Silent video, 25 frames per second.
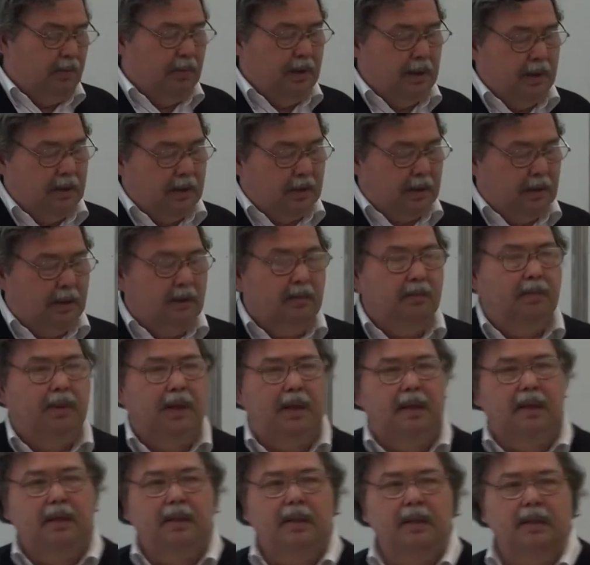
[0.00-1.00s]
means in
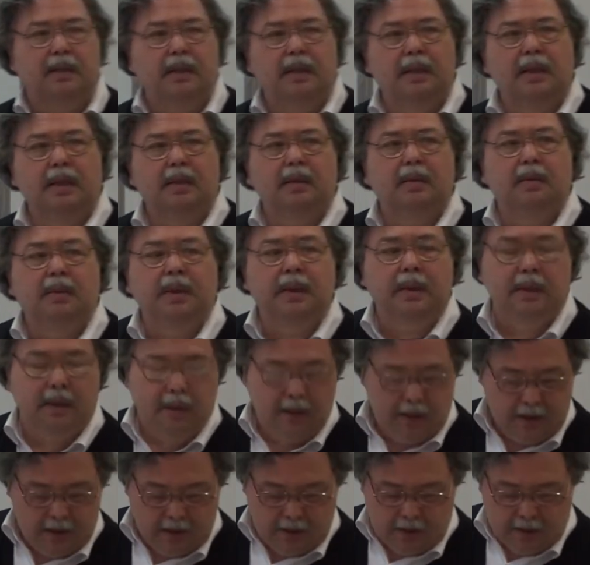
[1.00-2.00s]
practice that we
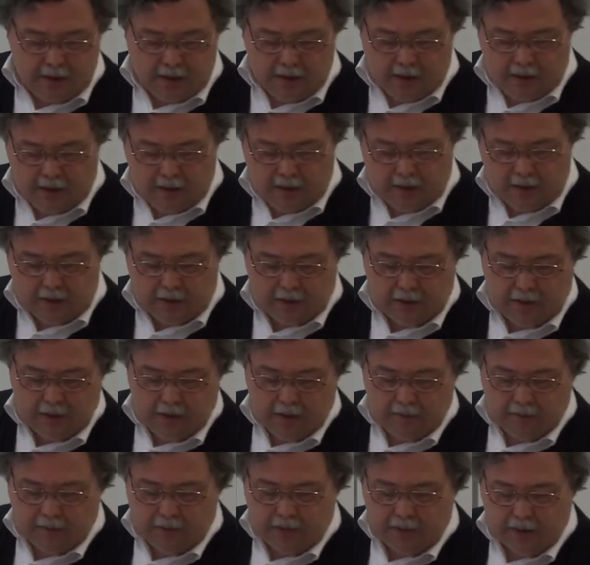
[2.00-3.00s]

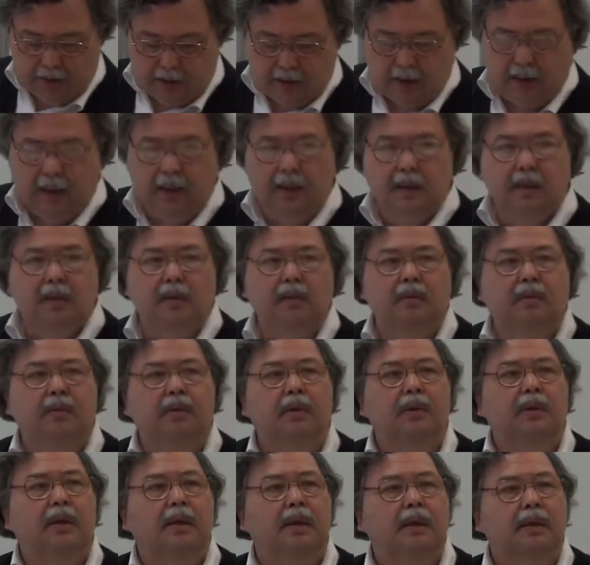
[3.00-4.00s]
give this test to
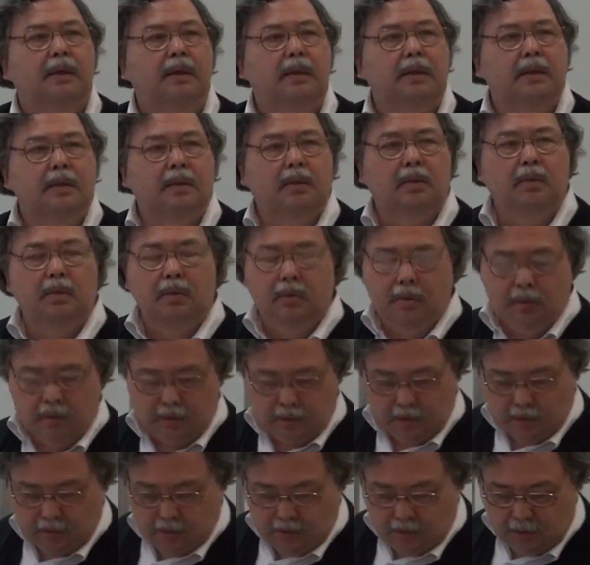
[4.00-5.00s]
400
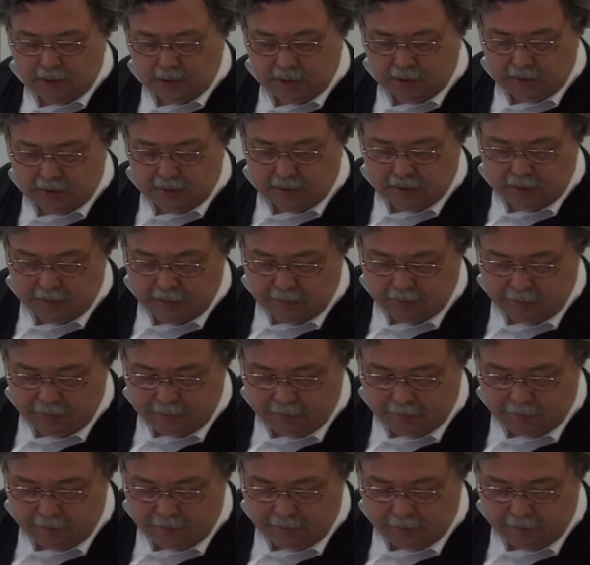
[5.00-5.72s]
school children,